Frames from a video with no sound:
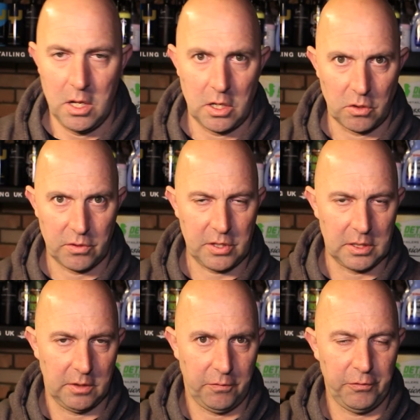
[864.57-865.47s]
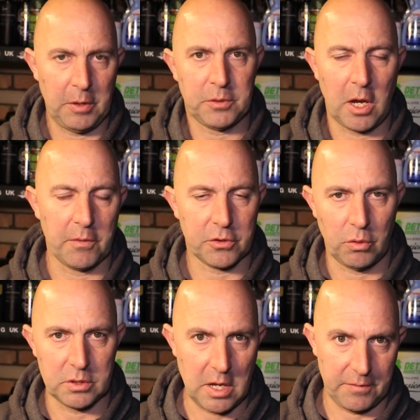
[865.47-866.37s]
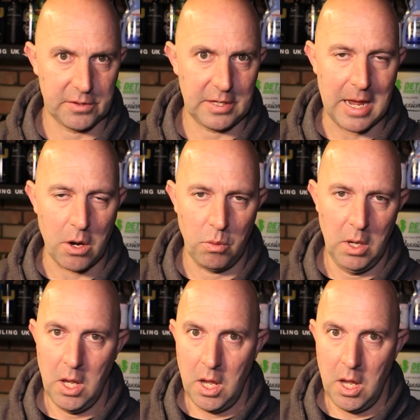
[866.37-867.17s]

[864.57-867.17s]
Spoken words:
and I suddenly flipped over to another towel,